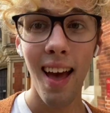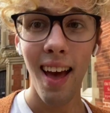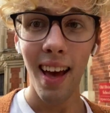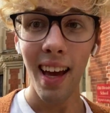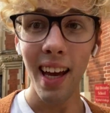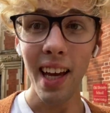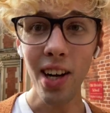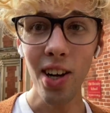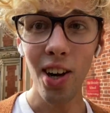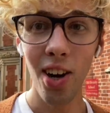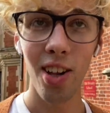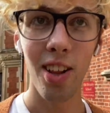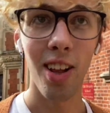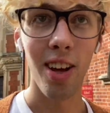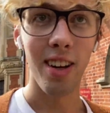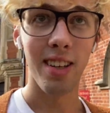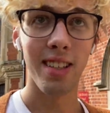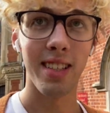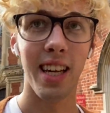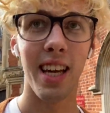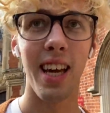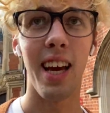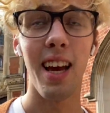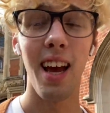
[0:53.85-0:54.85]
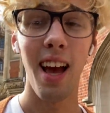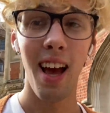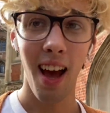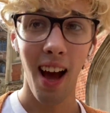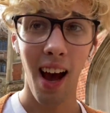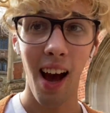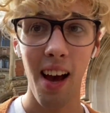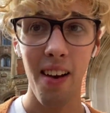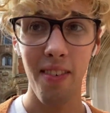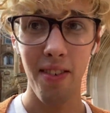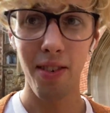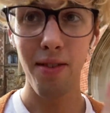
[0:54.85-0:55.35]
In all honesty,
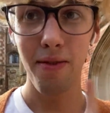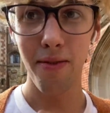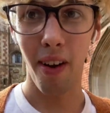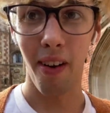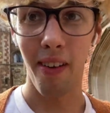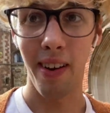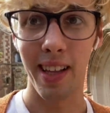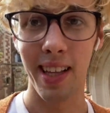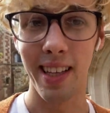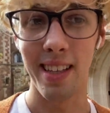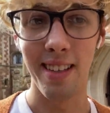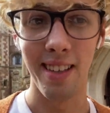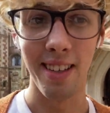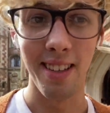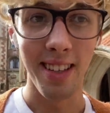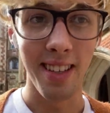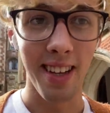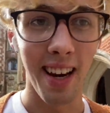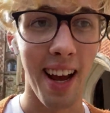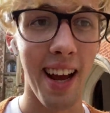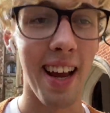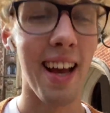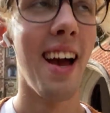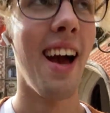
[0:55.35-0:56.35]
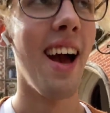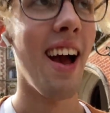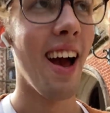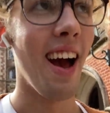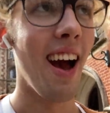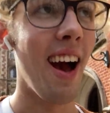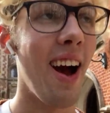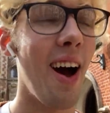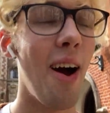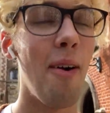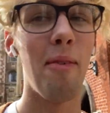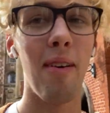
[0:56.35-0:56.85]
I've done very little today.
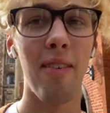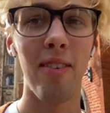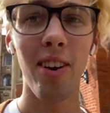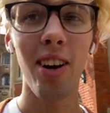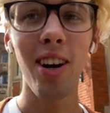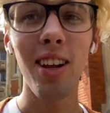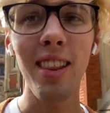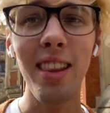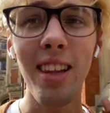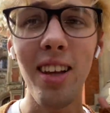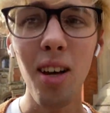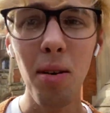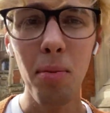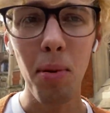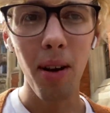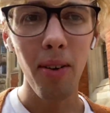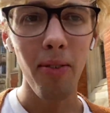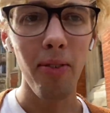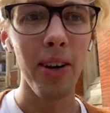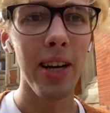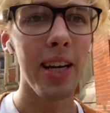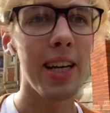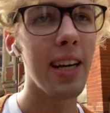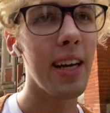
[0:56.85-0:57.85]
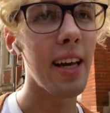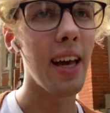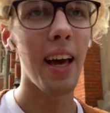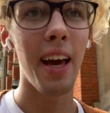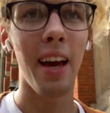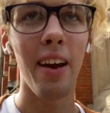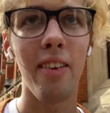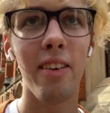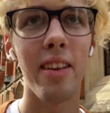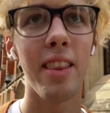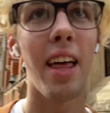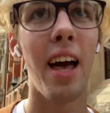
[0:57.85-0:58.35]
Um, I've done a little bit of reading
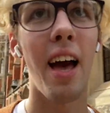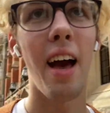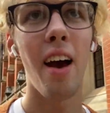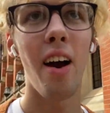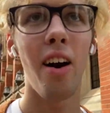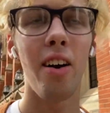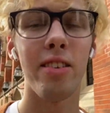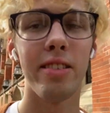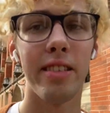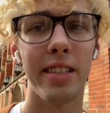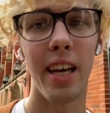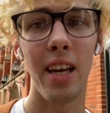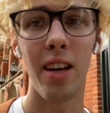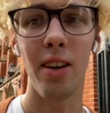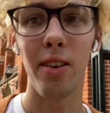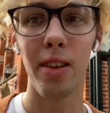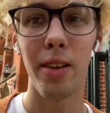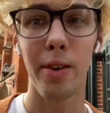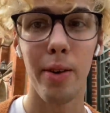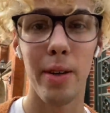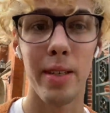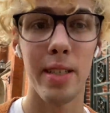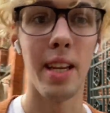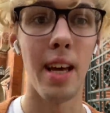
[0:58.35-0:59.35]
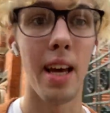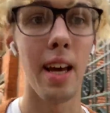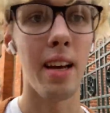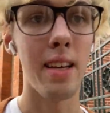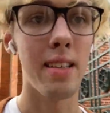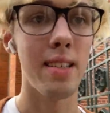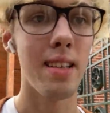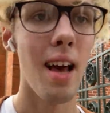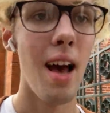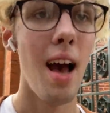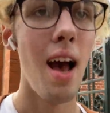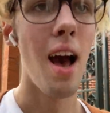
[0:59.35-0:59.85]
here and there on
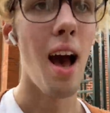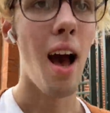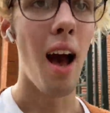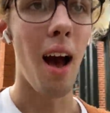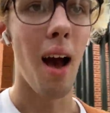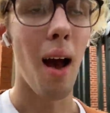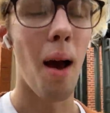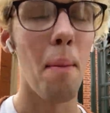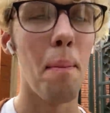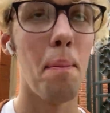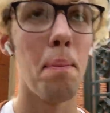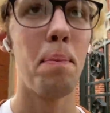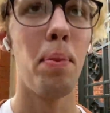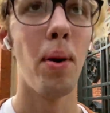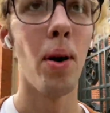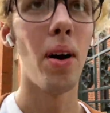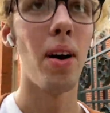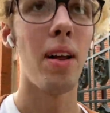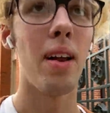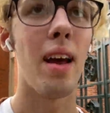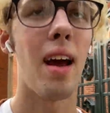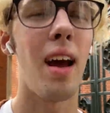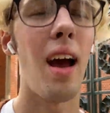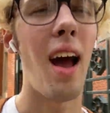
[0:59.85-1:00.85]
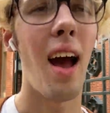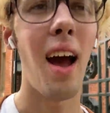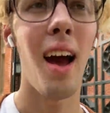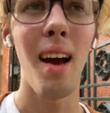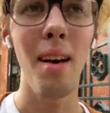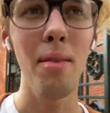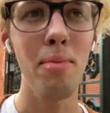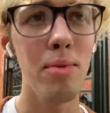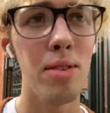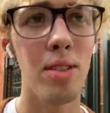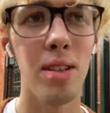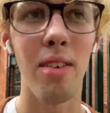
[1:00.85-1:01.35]
psycholinguistics, um, but
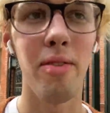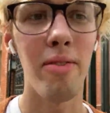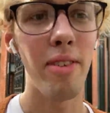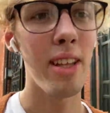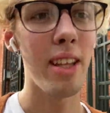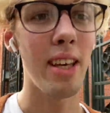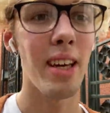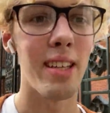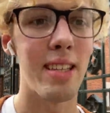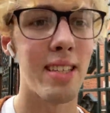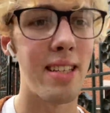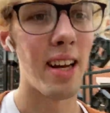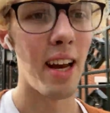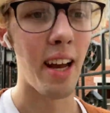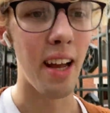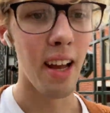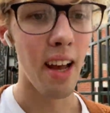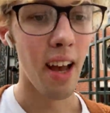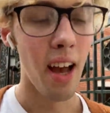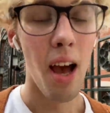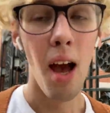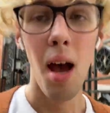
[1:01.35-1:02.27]
I'm just not feeling it today.